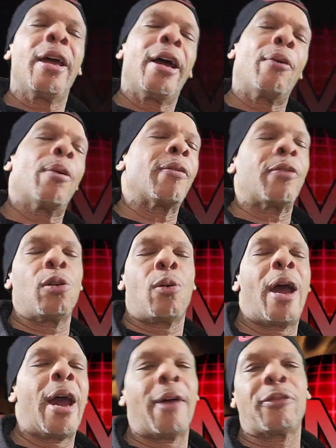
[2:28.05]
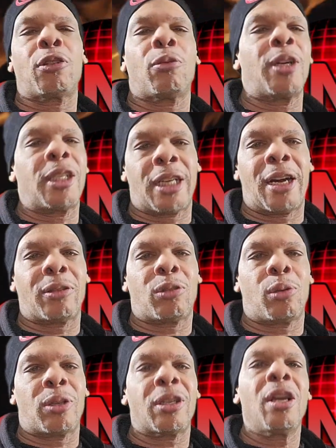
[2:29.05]
However, you have to reach out
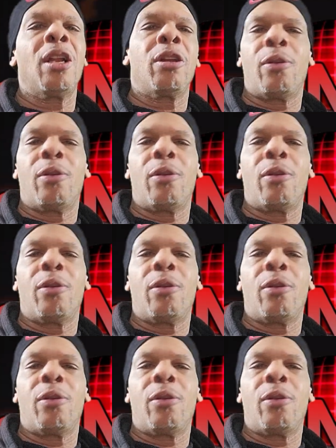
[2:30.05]
to us.